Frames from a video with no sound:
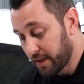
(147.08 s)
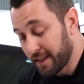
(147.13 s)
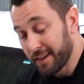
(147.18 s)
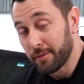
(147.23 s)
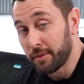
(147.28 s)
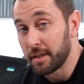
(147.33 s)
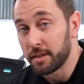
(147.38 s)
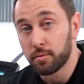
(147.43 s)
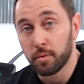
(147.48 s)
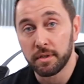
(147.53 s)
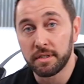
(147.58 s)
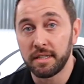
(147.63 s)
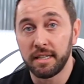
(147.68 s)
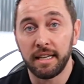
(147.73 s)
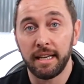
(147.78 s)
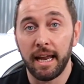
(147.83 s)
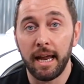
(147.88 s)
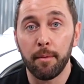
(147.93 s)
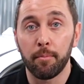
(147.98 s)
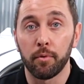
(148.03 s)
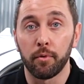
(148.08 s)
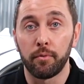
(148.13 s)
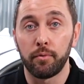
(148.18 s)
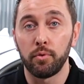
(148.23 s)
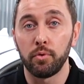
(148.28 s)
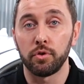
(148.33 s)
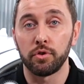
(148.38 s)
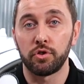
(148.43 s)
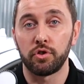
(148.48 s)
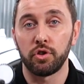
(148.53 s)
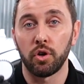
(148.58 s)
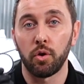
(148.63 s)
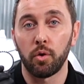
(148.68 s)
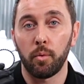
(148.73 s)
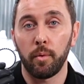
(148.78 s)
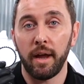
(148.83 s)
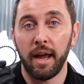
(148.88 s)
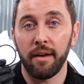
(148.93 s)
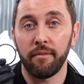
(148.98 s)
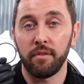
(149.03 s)
this wasn't an April Fool's joke.
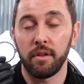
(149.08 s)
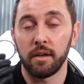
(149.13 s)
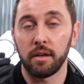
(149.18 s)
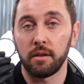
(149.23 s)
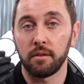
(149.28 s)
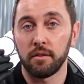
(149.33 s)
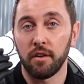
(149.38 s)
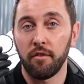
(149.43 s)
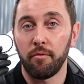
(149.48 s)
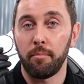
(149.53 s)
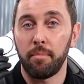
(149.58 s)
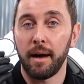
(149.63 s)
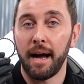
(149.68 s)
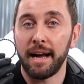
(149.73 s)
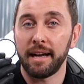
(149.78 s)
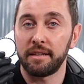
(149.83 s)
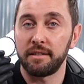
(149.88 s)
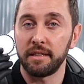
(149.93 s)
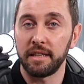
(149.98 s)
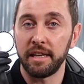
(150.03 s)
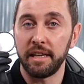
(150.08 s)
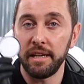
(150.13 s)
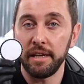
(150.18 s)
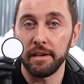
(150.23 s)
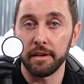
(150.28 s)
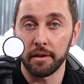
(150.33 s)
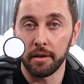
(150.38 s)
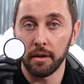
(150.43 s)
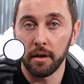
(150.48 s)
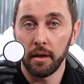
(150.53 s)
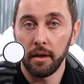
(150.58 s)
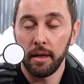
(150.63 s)
We have the Glovebox gear,